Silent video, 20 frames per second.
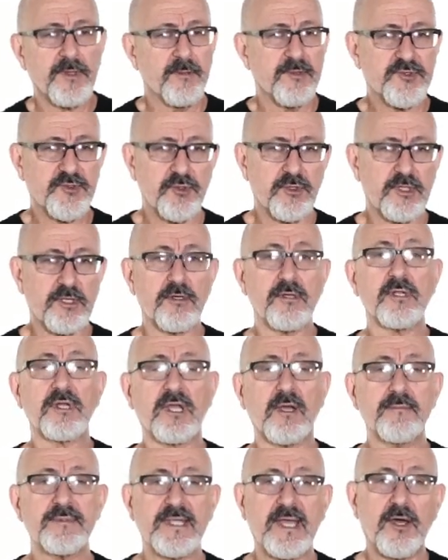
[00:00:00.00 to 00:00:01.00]
but sooner or later, they're going to
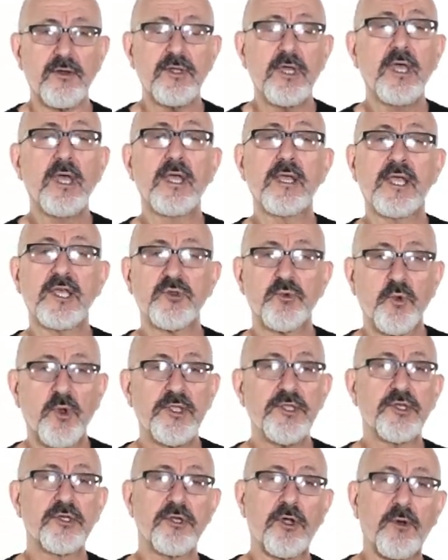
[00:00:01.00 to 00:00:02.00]
come down. Guess
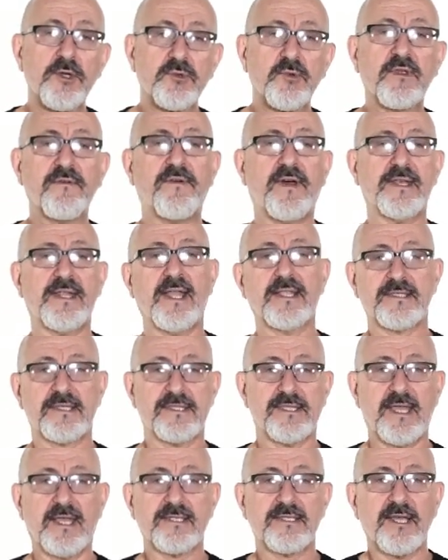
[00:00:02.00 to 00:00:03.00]
what? You can always refinance
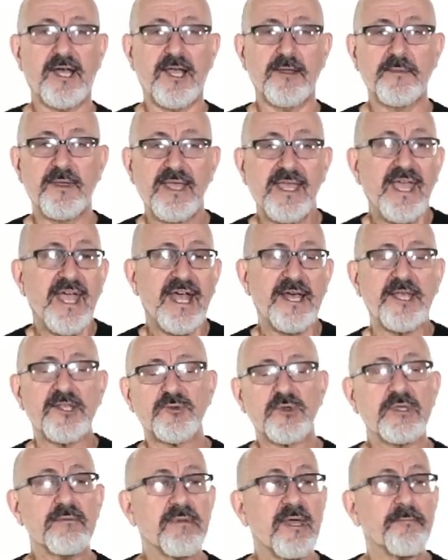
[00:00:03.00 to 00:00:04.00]
at that time. And
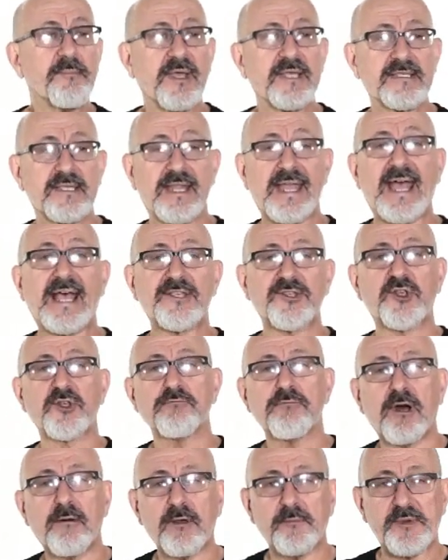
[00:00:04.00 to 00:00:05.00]
that's what he meant by he said, ask
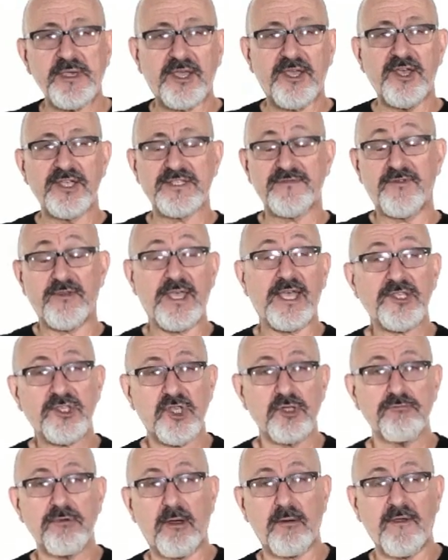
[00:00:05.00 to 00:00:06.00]
your mama. Because if you
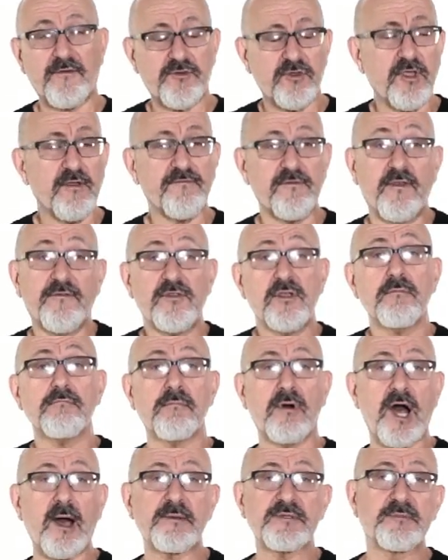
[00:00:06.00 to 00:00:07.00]
ask your mama, if, if your
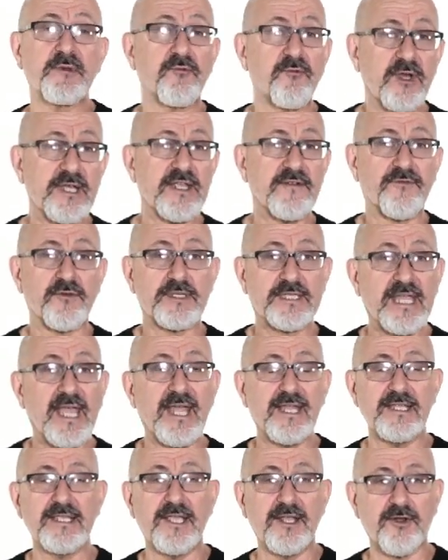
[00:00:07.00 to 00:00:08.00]
mom's been renting for
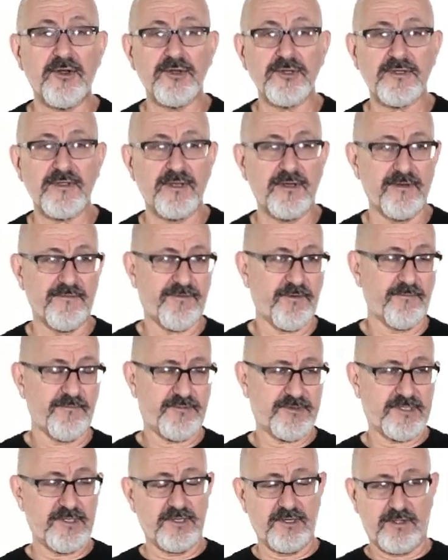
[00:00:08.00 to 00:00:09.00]
10 years, uh, for
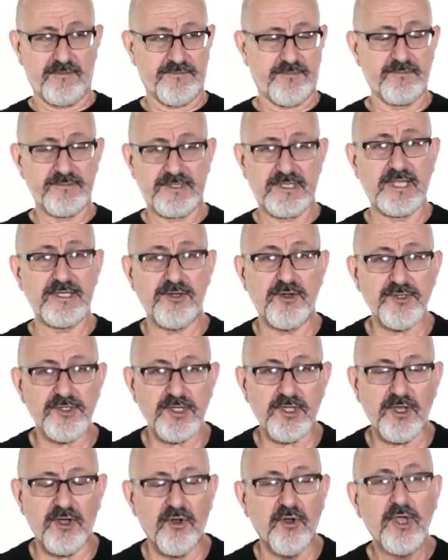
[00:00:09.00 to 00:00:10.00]
from you know from 10 years
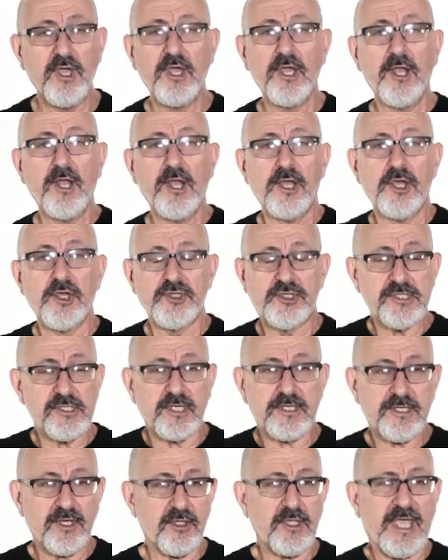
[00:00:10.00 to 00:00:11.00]
ago, she's
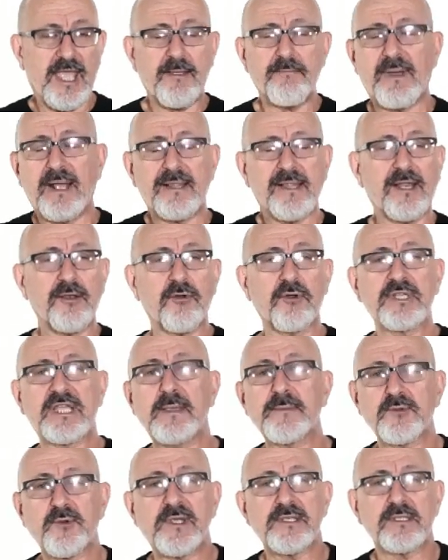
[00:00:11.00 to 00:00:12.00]
going to tell you, hey, my landlord
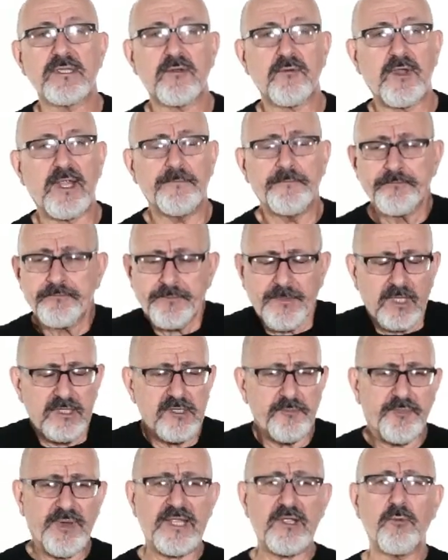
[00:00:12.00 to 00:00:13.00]
keeps raising the rent,
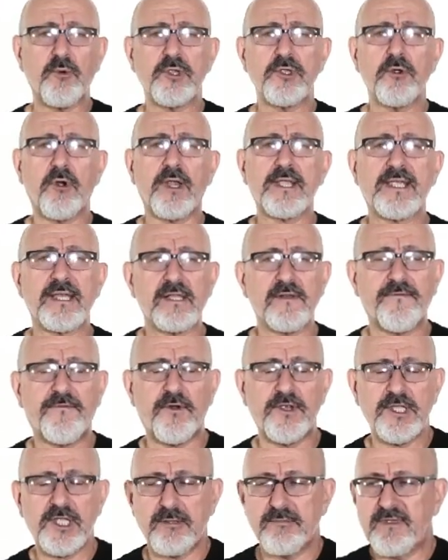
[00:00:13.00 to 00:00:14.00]
and depending where you are in
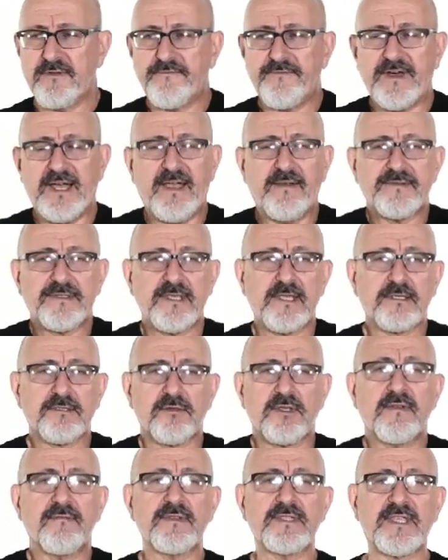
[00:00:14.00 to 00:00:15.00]
California, it could be five,
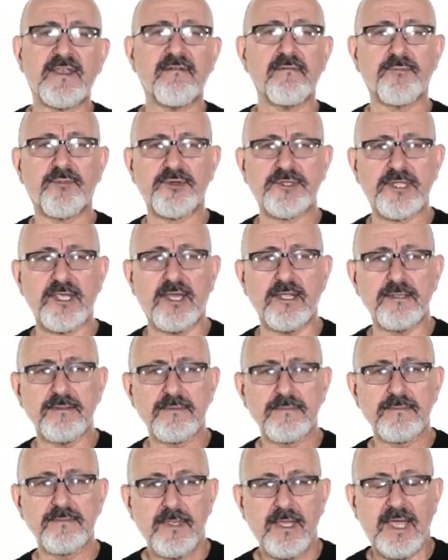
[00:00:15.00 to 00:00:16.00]
six, or even seven percent.
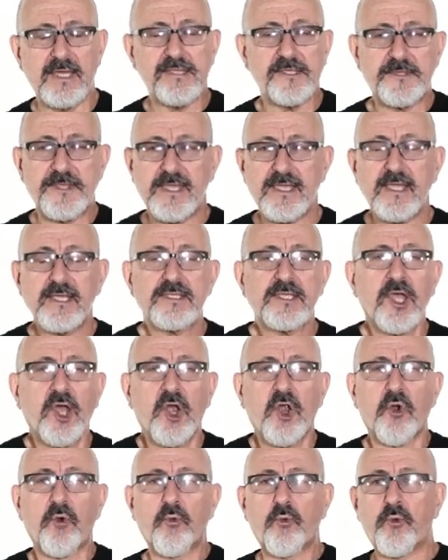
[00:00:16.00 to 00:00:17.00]
And the thing is,
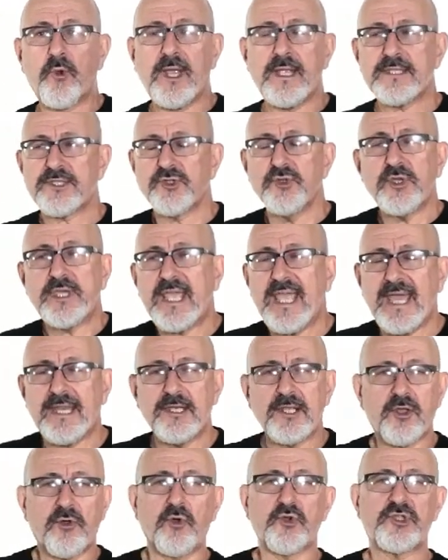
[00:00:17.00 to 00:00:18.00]
rents, you
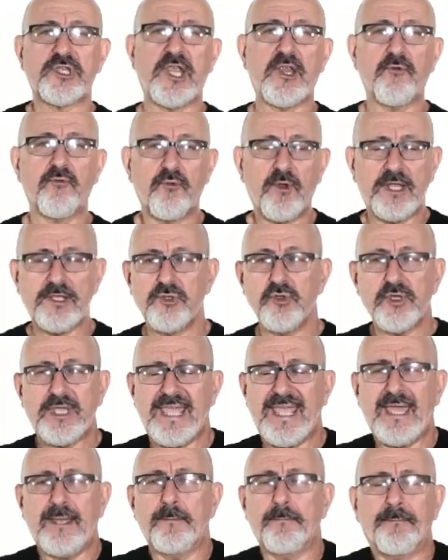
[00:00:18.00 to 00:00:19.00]
can't negotiate rent, you
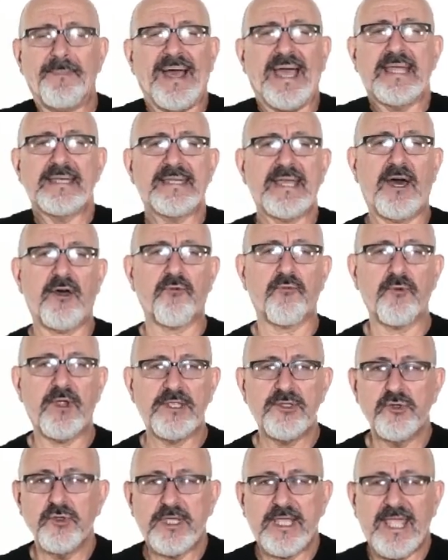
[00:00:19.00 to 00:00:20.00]
can't buy down
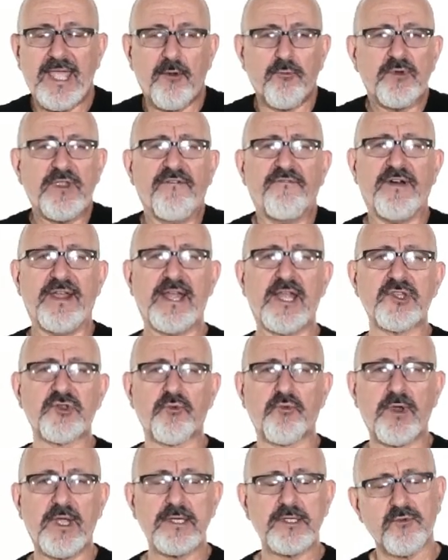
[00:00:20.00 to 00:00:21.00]
rent, you can't
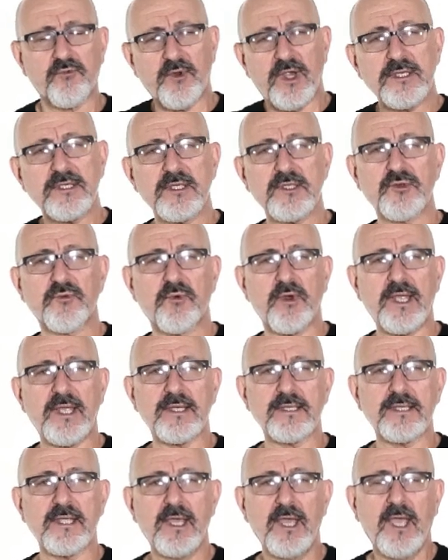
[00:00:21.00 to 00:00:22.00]
refinance rent. Rent is
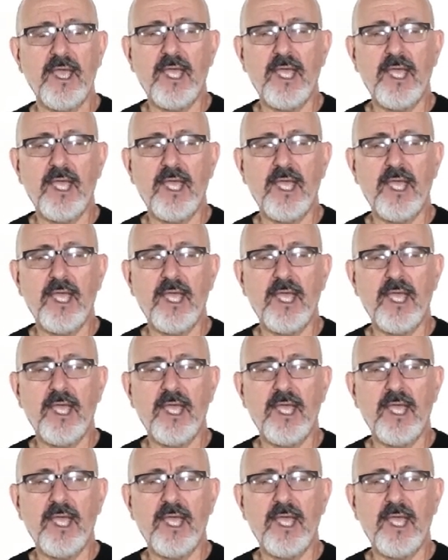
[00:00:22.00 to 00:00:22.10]
rent.